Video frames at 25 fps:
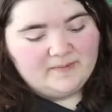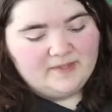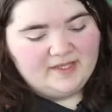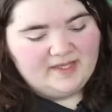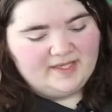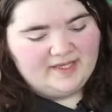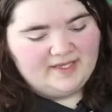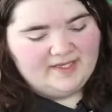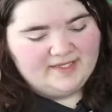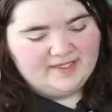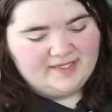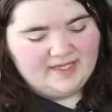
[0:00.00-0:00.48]

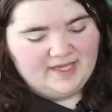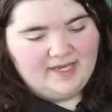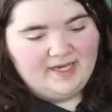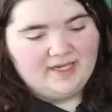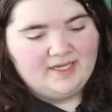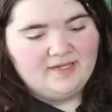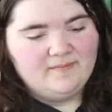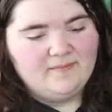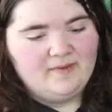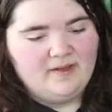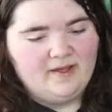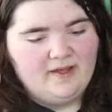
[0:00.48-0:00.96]
month is The
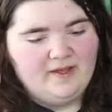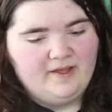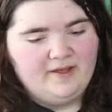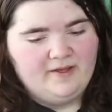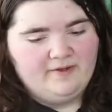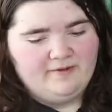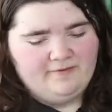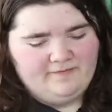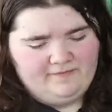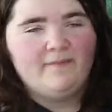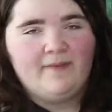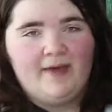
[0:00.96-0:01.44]
Kingdom
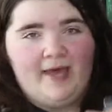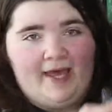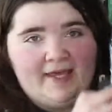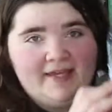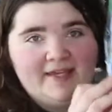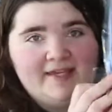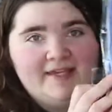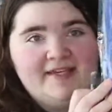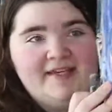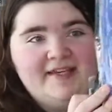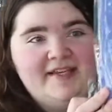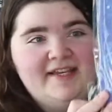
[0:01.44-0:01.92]
of
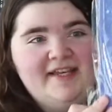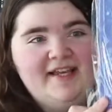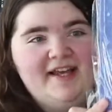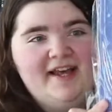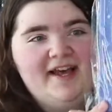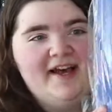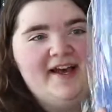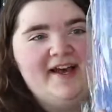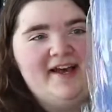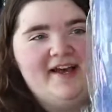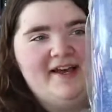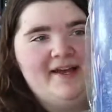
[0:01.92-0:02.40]
Back
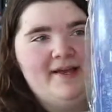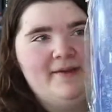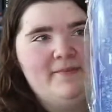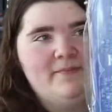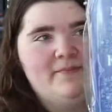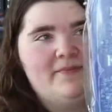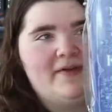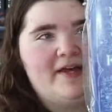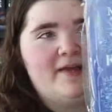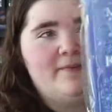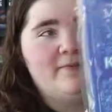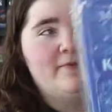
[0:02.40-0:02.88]

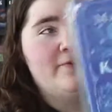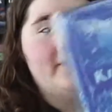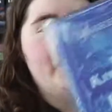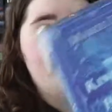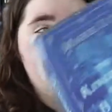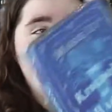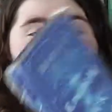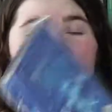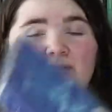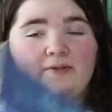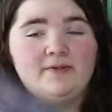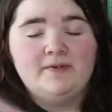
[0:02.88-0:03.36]
um, by Marie
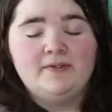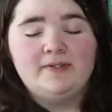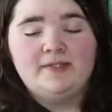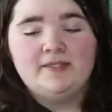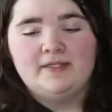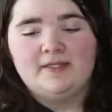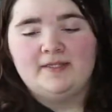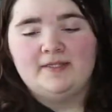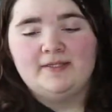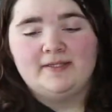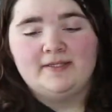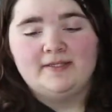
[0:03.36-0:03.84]
Lu.
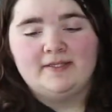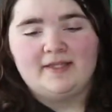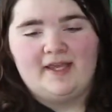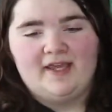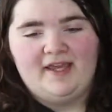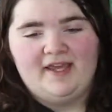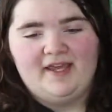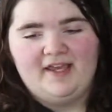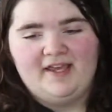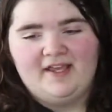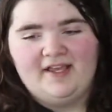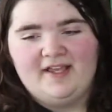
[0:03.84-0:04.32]
So this is
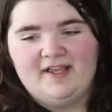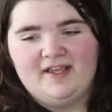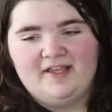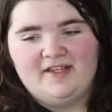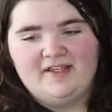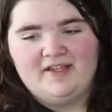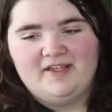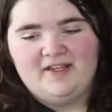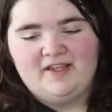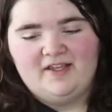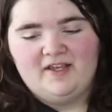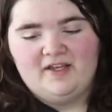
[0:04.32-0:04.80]

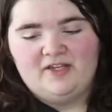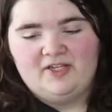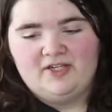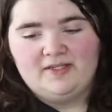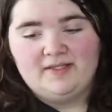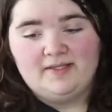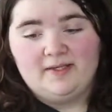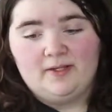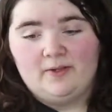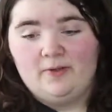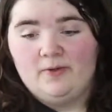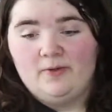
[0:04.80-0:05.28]

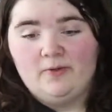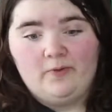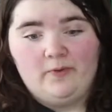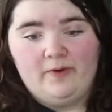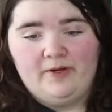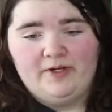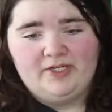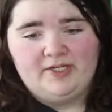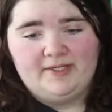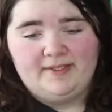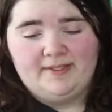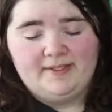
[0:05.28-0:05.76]
just a
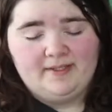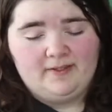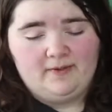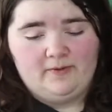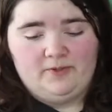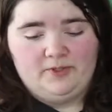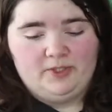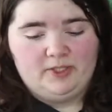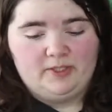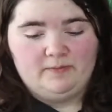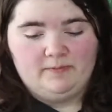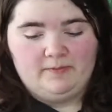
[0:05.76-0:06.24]
gorgeous,
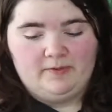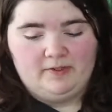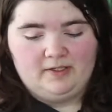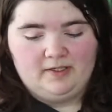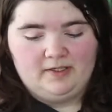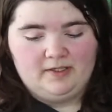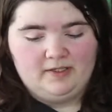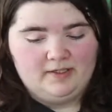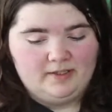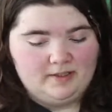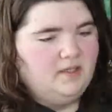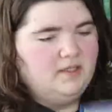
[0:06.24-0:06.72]
gorgeous
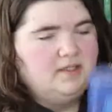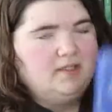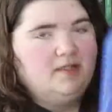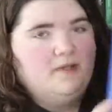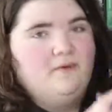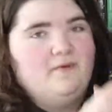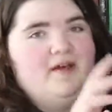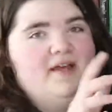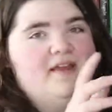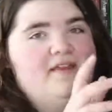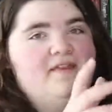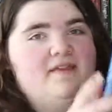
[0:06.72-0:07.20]
book.
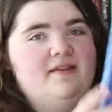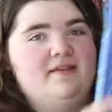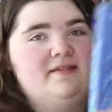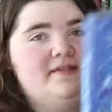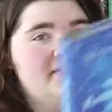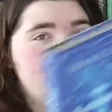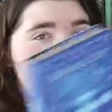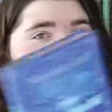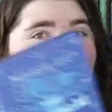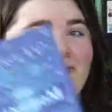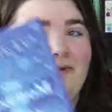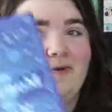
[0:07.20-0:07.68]
So uh, this
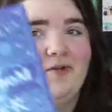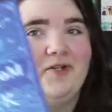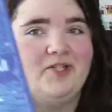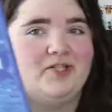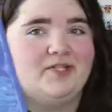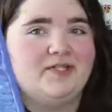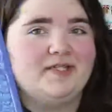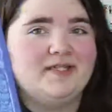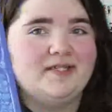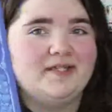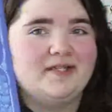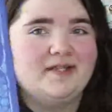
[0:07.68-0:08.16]
is a
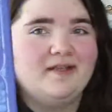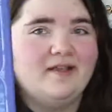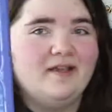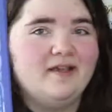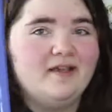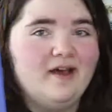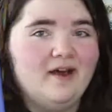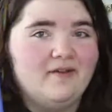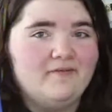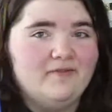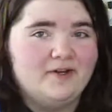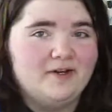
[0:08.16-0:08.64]
gorgeous
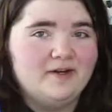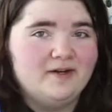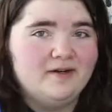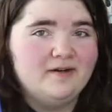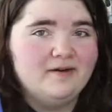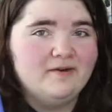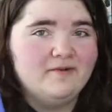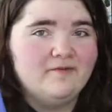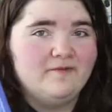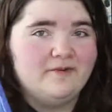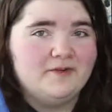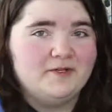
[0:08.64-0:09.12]

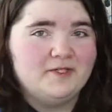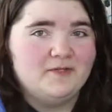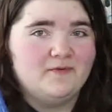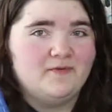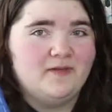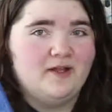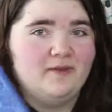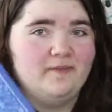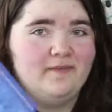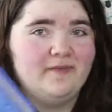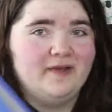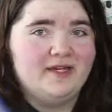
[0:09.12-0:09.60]
cover, first of
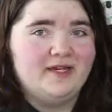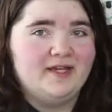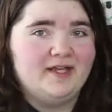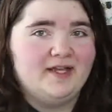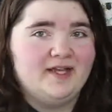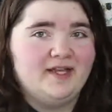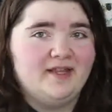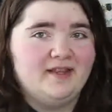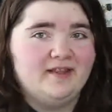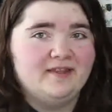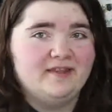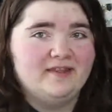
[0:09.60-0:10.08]
all, but
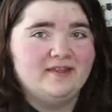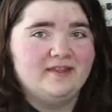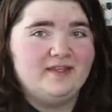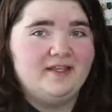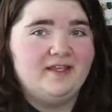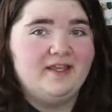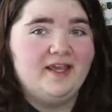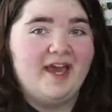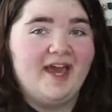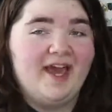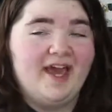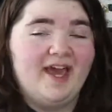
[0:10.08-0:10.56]
uh,
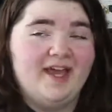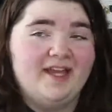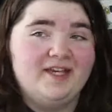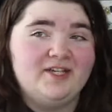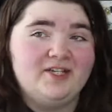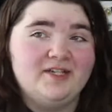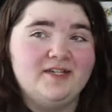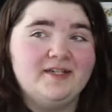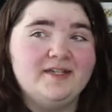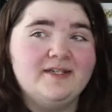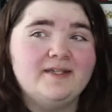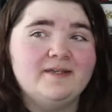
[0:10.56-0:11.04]
the
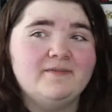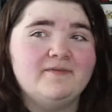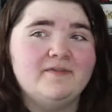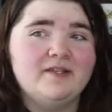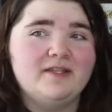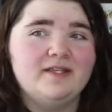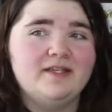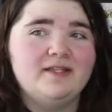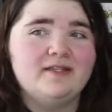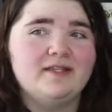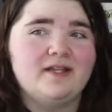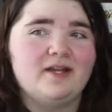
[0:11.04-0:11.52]
edges for
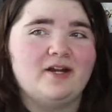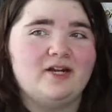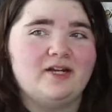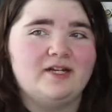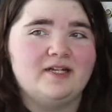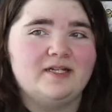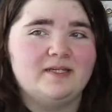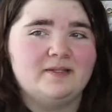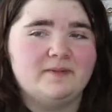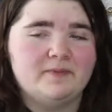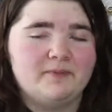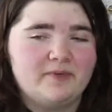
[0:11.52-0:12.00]
this
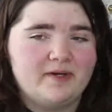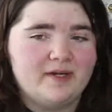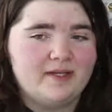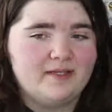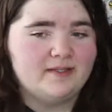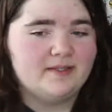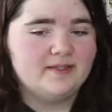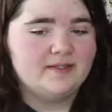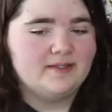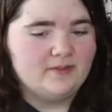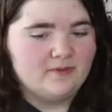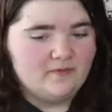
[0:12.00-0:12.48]
are
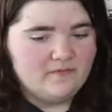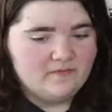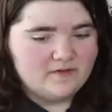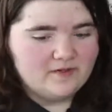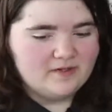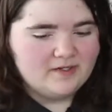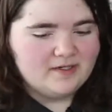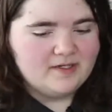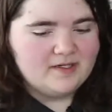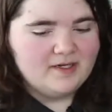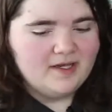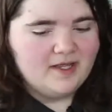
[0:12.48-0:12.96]
sprayed
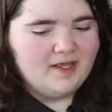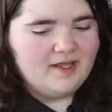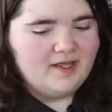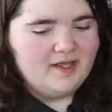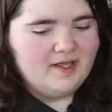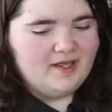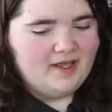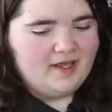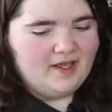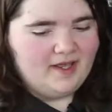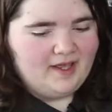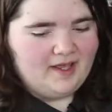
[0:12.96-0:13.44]
silver,
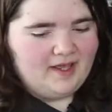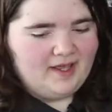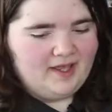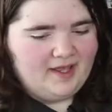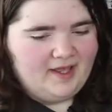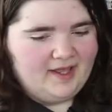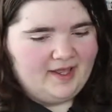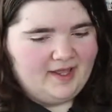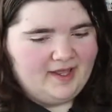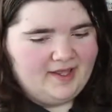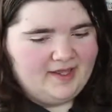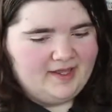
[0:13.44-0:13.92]

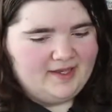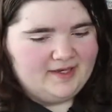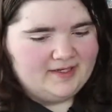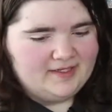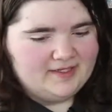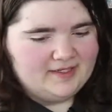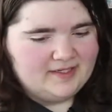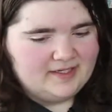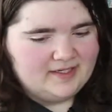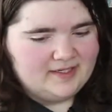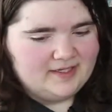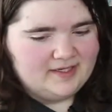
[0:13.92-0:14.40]

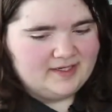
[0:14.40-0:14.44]
and